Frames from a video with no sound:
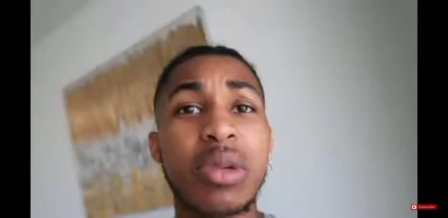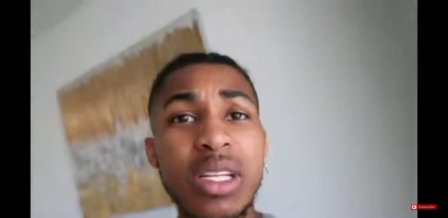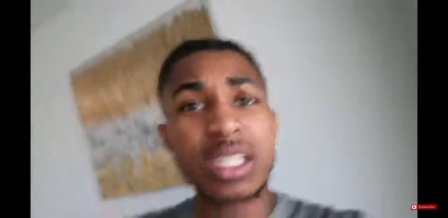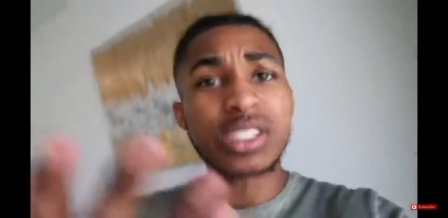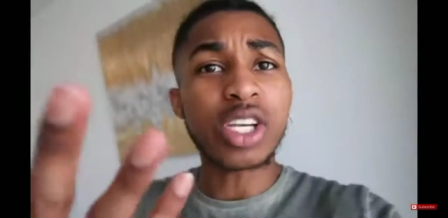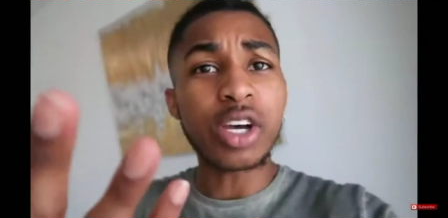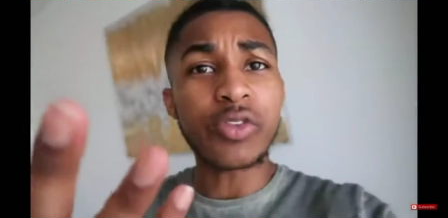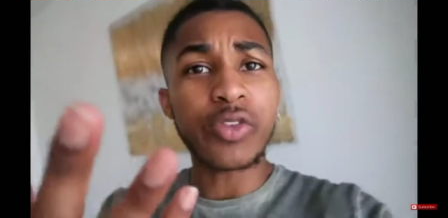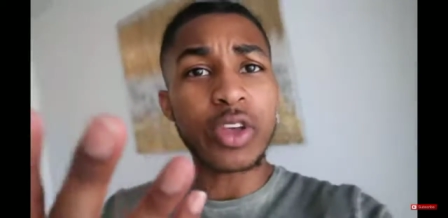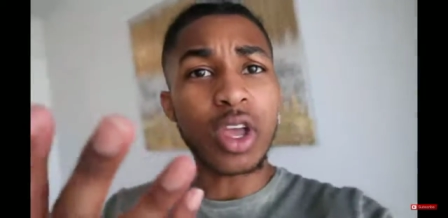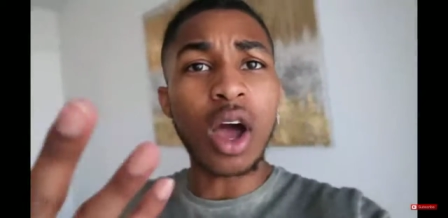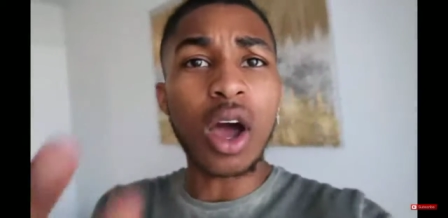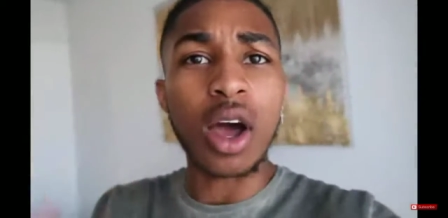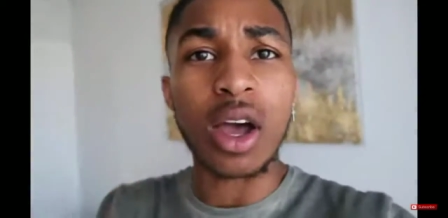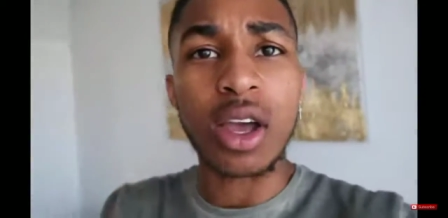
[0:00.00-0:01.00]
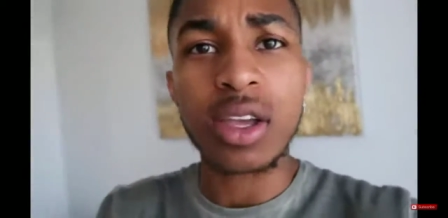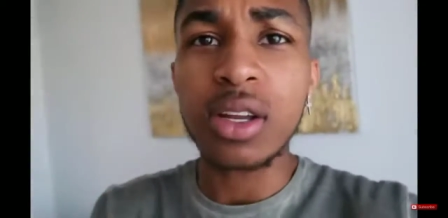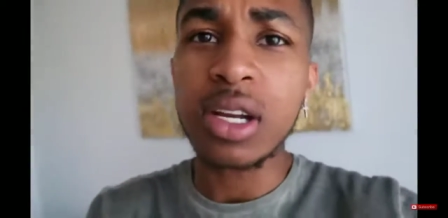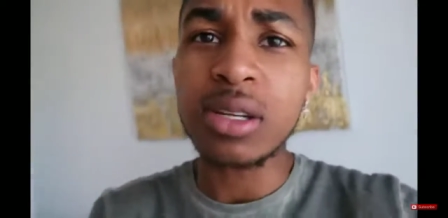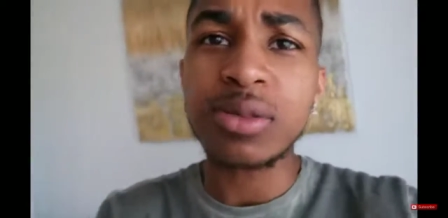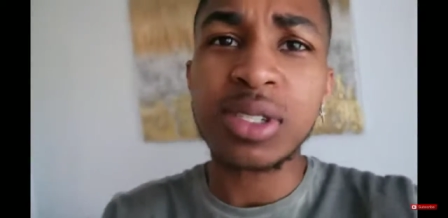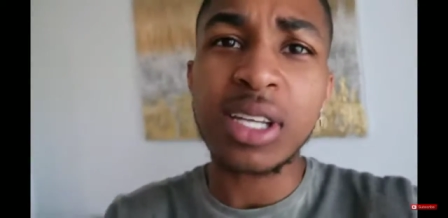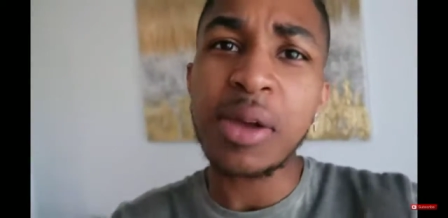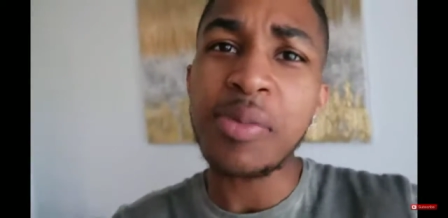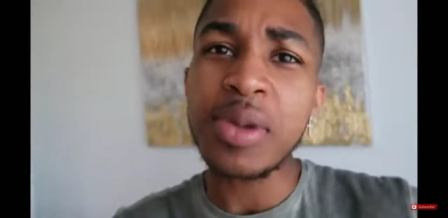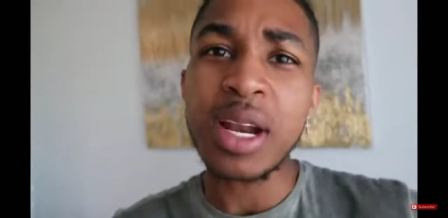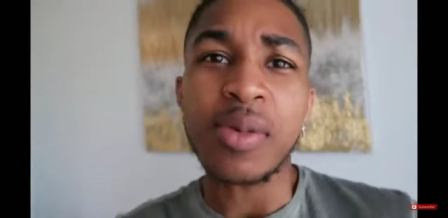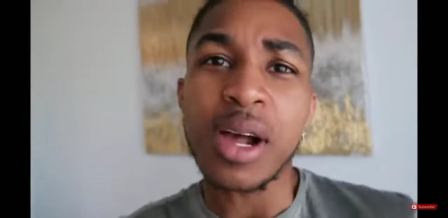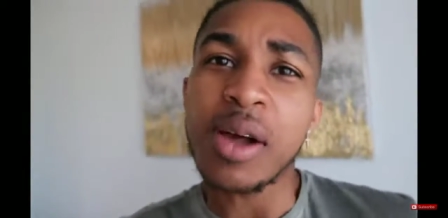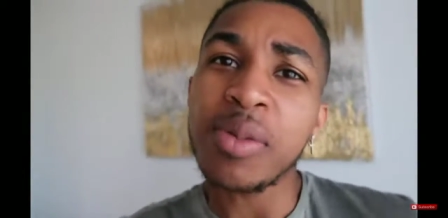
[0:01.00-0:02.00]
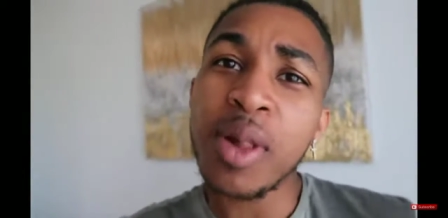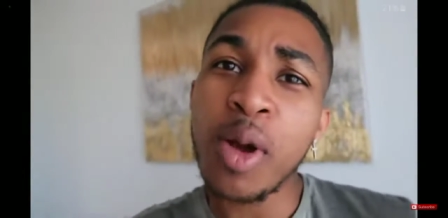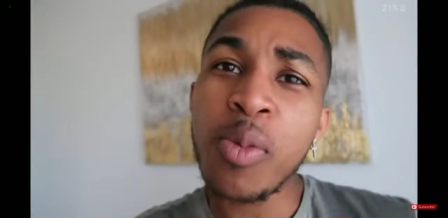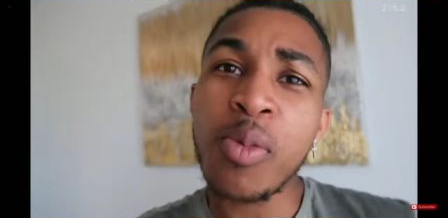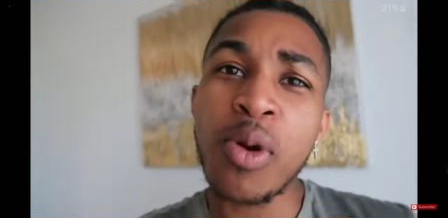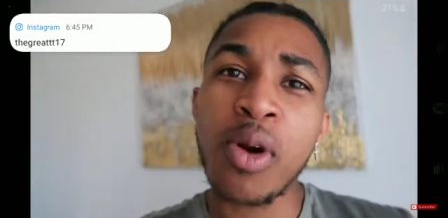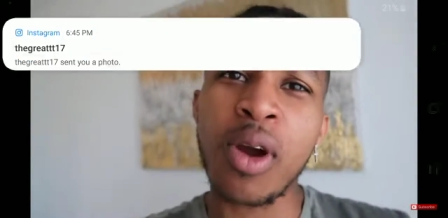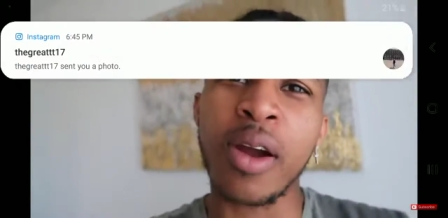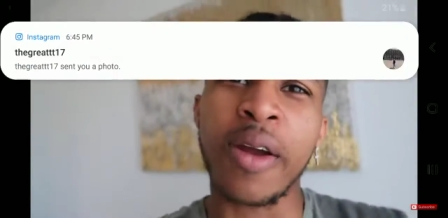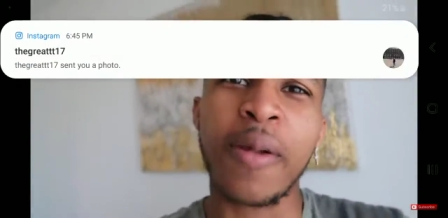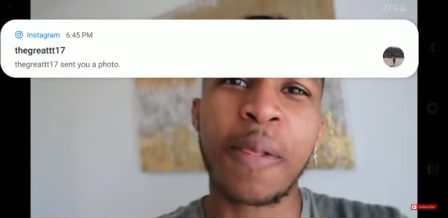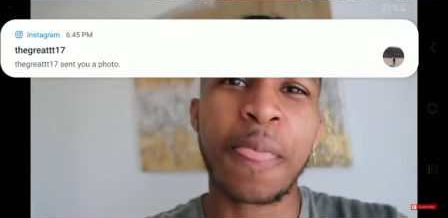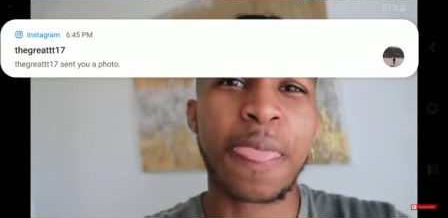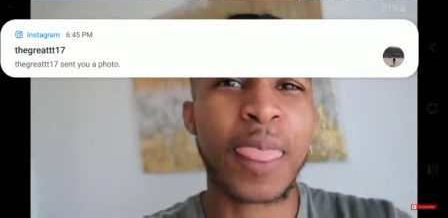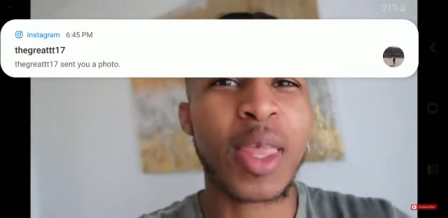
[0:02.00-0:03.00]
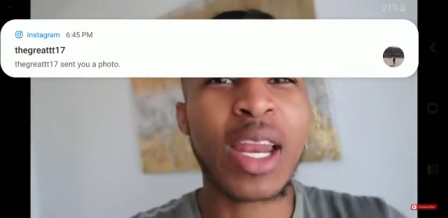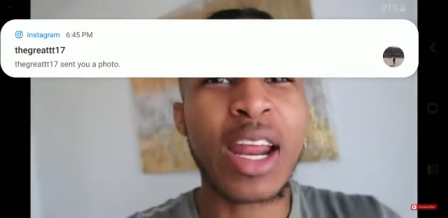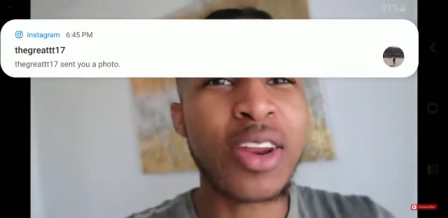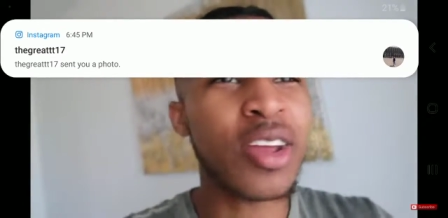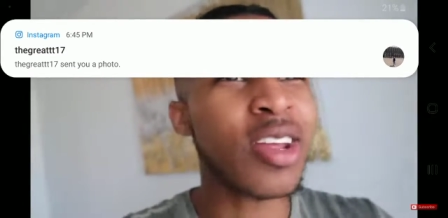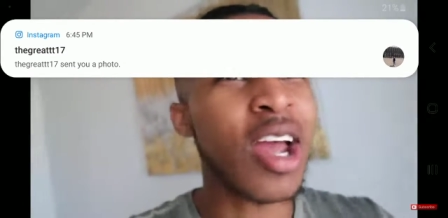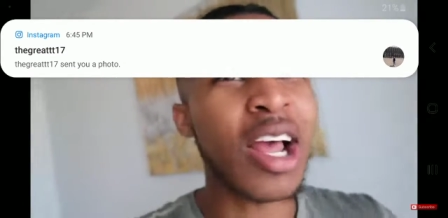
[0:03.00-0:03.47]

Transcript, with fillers: But that's good for y'all. You know what I'm saying? That mean I'm gonna upload more. And I know